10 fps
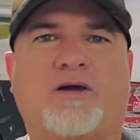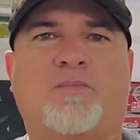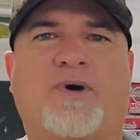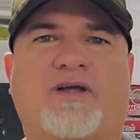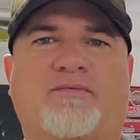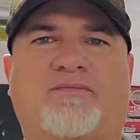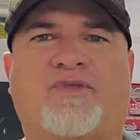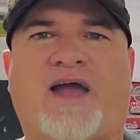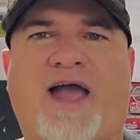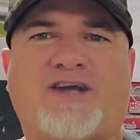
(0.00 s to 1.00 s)
but
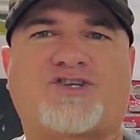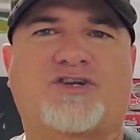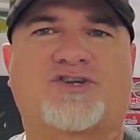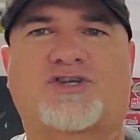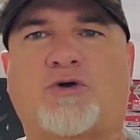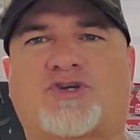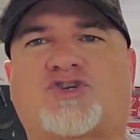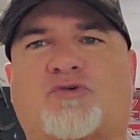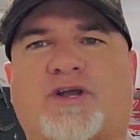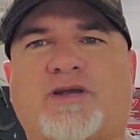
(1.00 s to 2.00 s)
the action is so
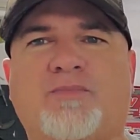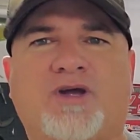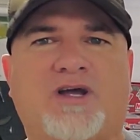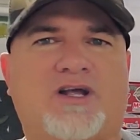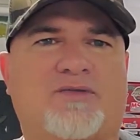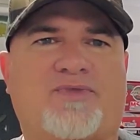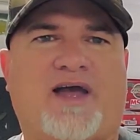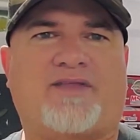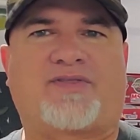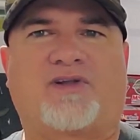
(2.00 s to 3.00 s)
extreme
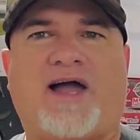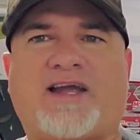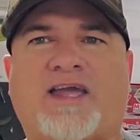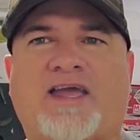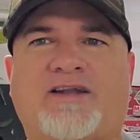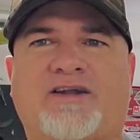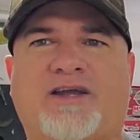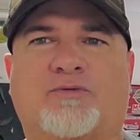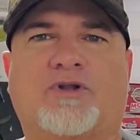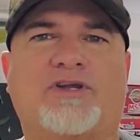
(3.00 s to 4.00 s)
that the lack of
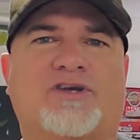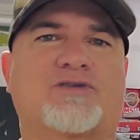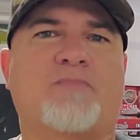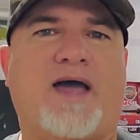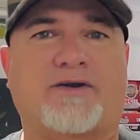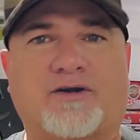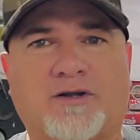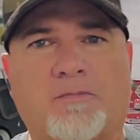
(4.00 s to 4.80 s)
editing really doesn't matter.